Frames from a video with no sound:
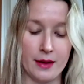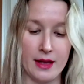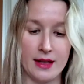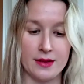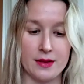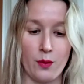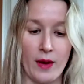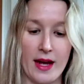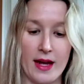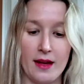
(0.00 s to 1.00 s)
Is the
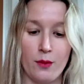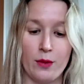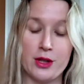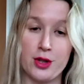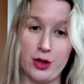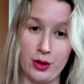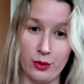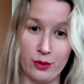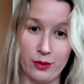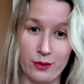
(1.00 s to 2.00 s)
way in which
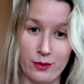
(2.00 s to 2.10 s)
you